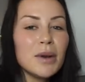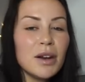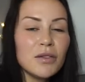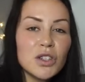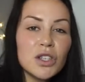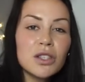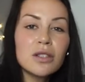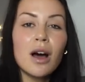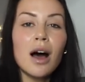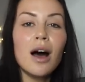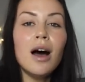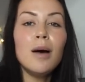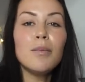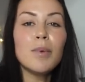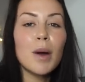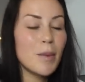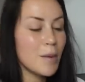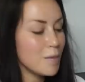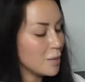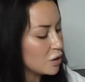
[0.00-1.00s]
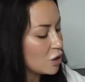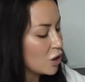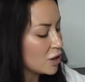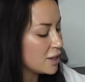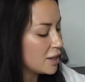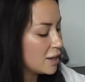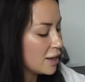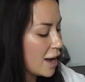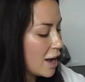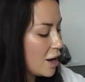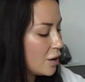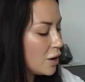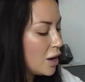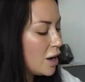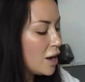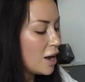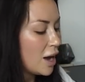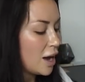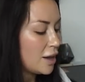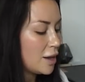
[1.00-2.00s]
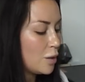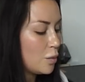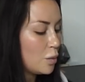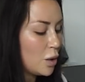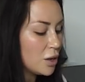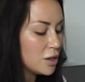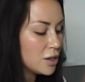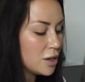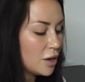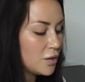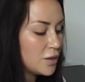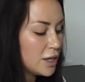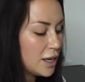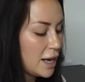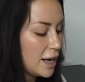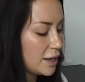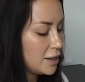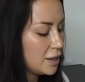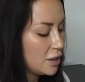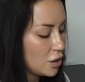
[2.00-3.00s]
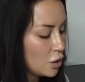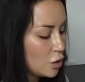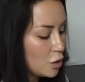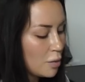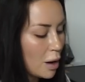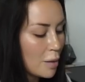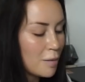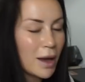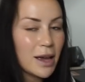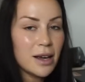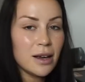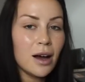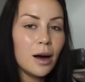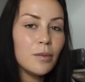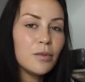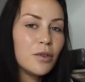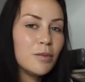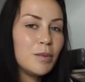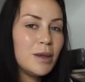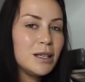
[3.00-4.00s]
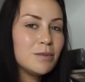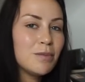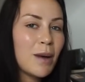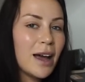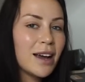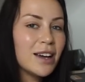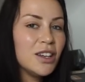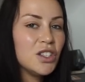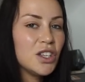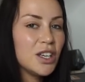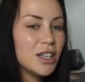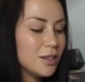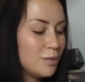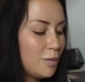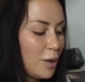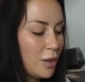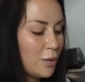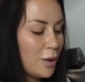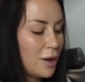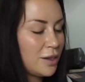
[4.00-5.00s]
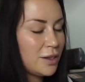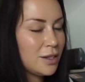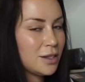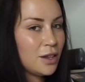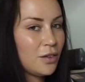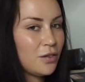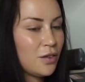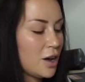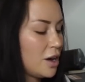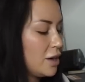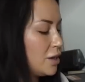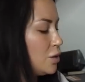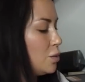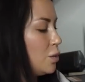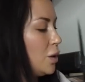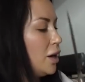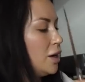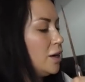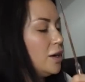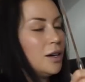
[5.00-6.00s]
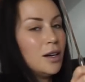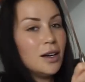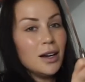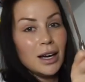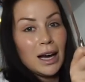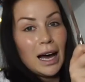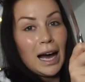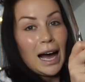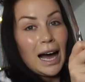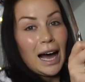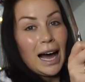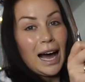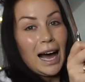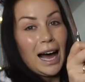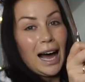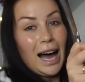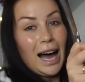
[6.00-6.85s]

And I've just got up, I'm in my dressing gown, and then once I've selected all my makeup from these packages, by the way, this is the first one, ah,